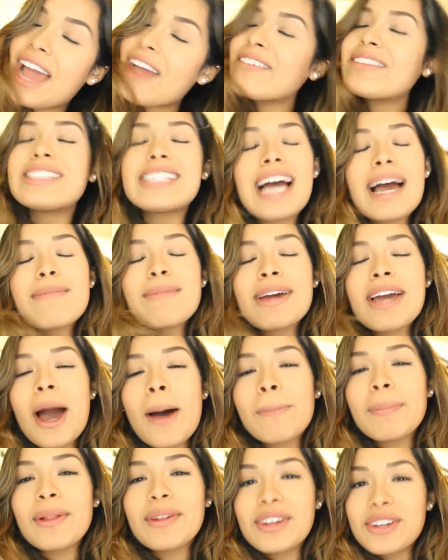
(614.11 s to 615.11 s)
every time I
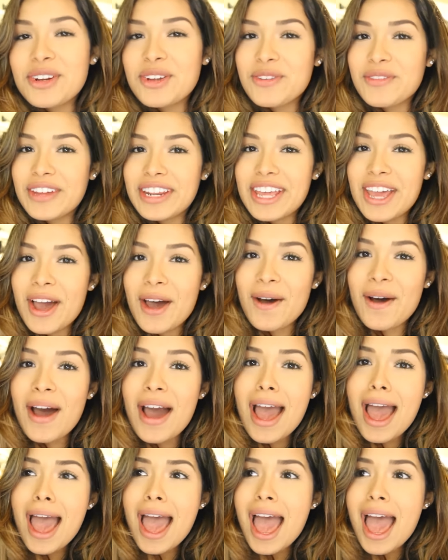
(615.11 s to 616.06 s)
upload a new video.